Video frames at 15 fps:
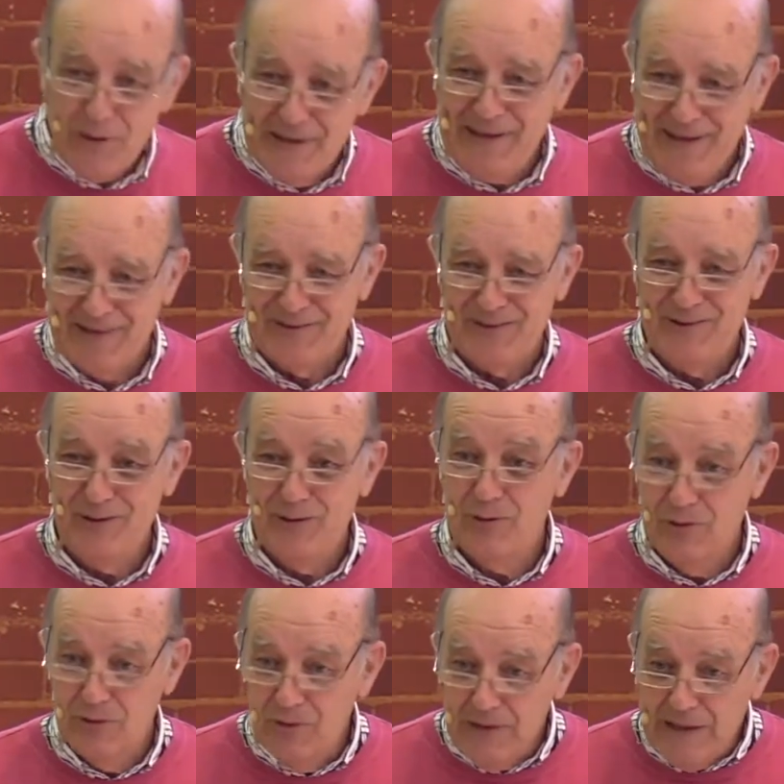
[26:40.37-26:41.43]
what it is.
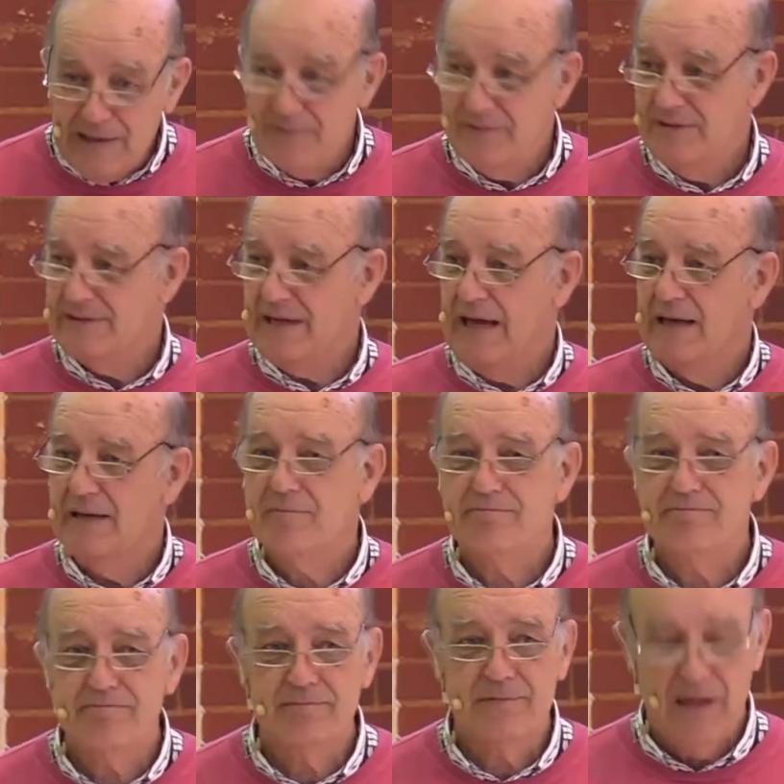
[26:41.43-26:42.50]
You eat of it, and it
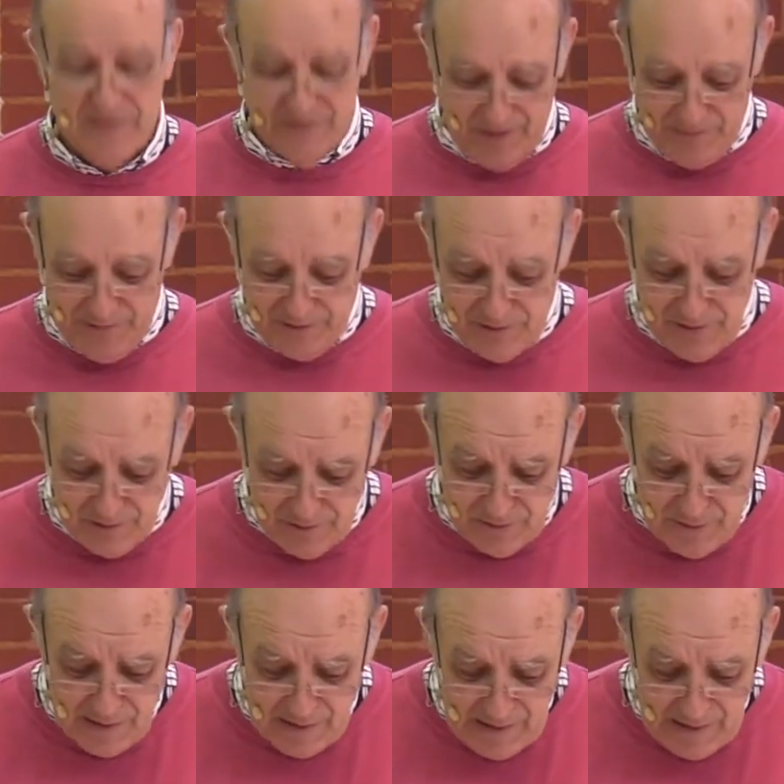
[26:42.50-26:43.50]
does something to you.